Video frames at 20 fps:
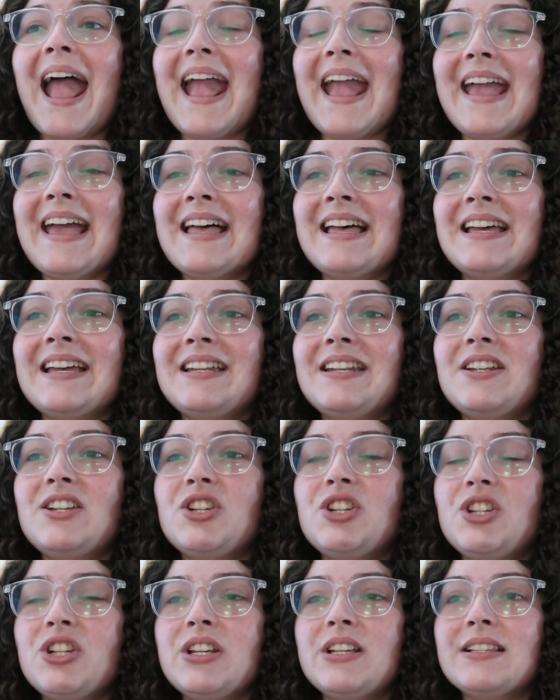And
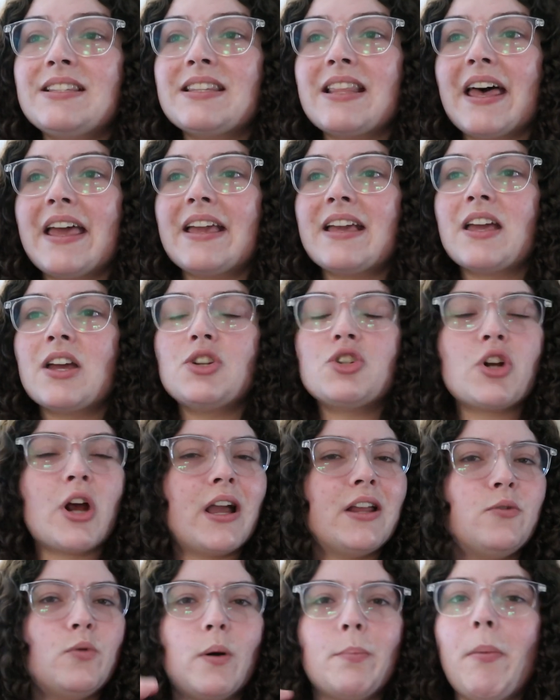she's like
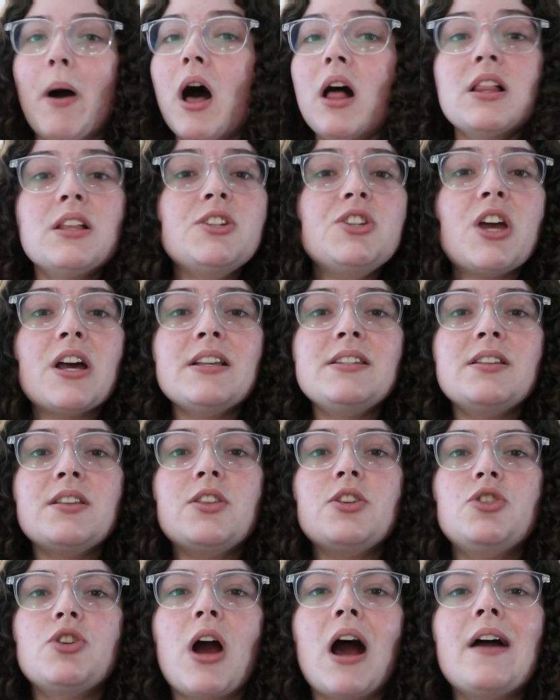trying to apologize to
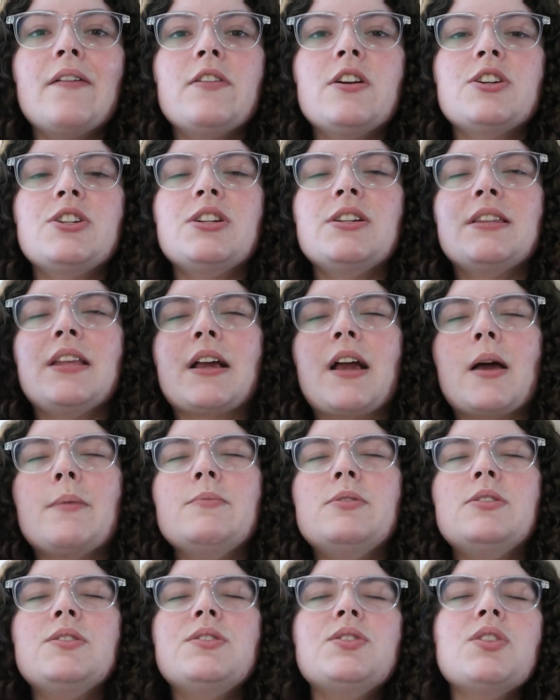the driver. She's like, I'm
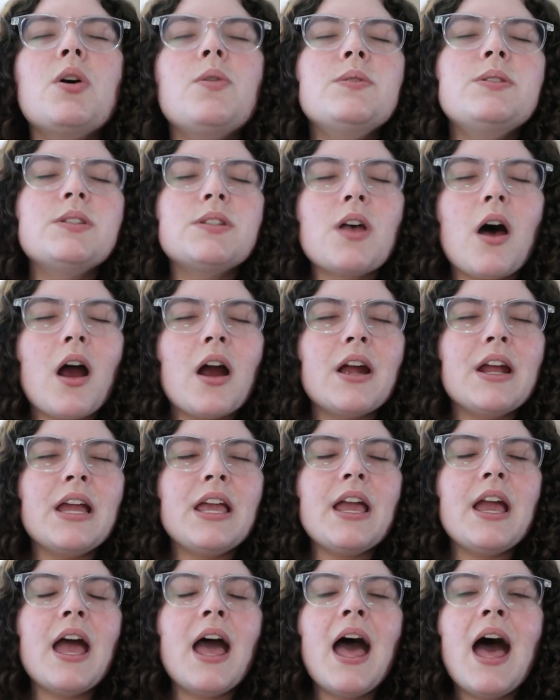so
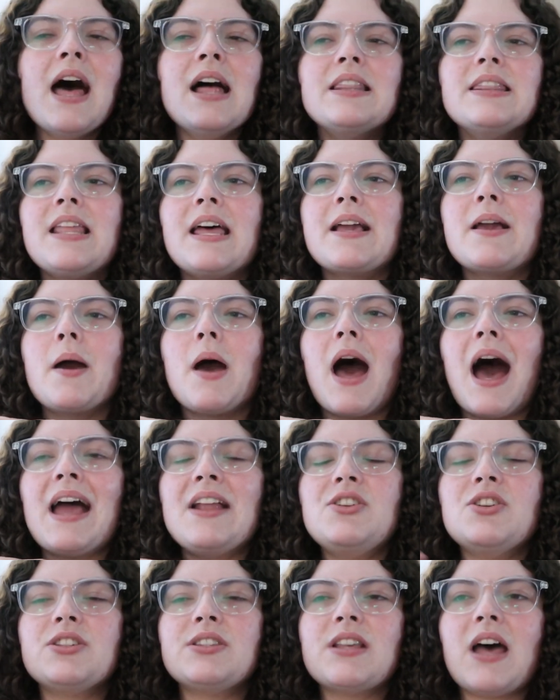sorry. Like, I
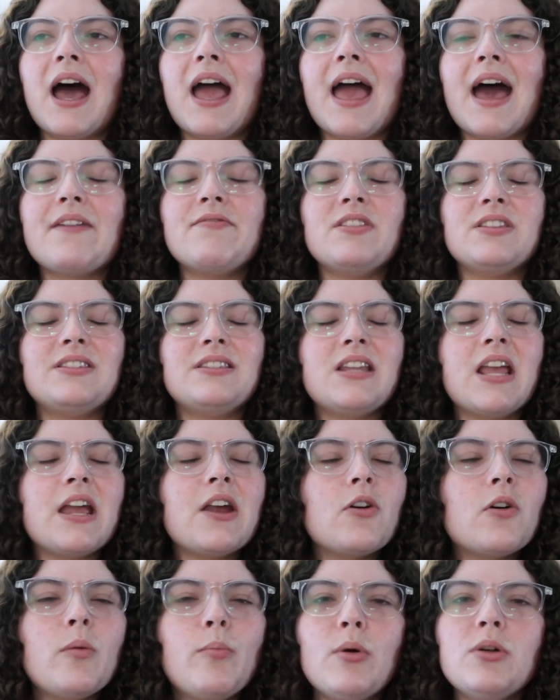have this
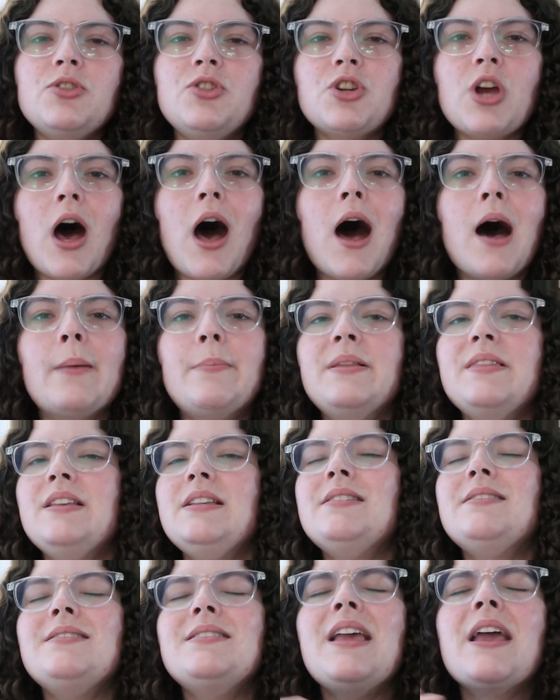terrible job and
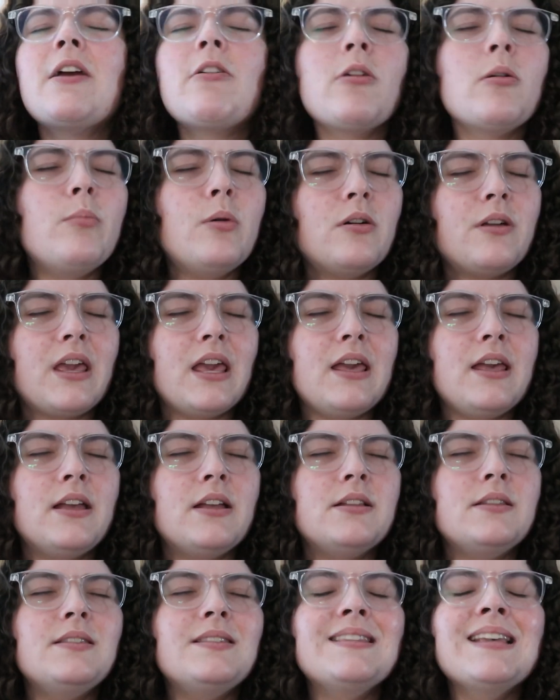these terrible
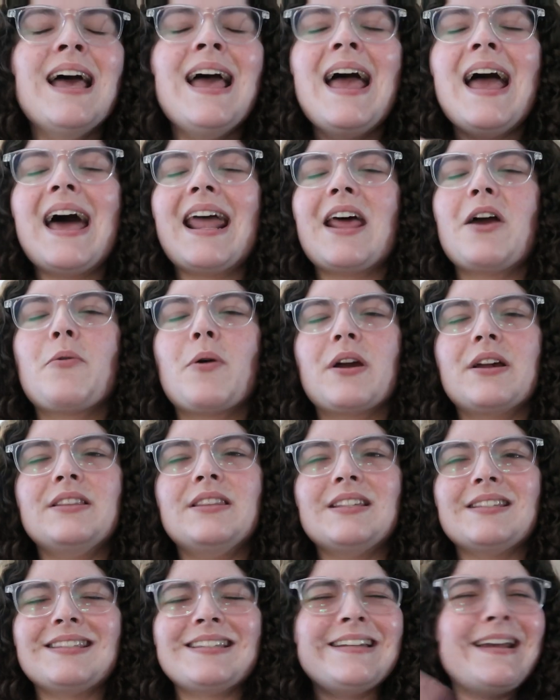kids, and I work at
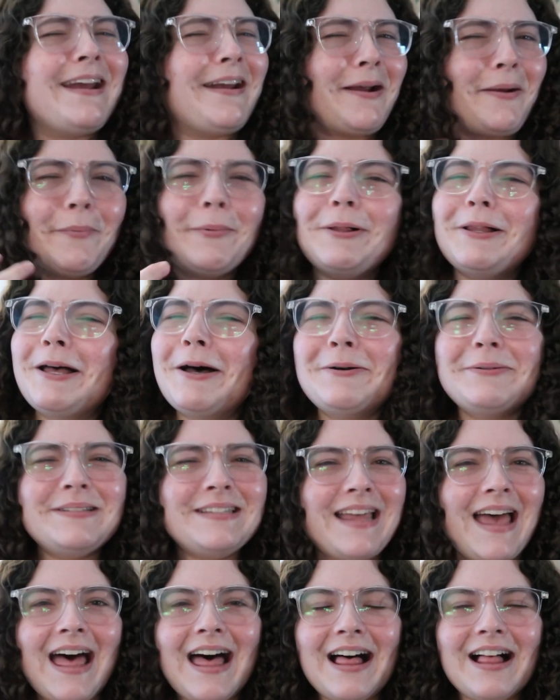this terrible
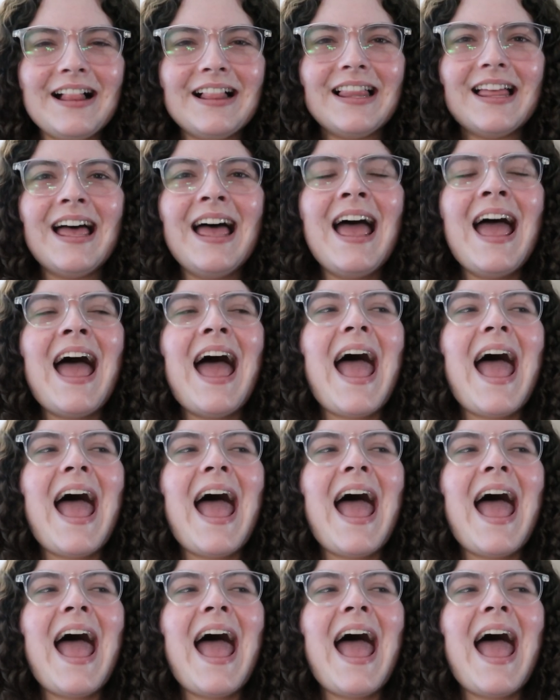hotel.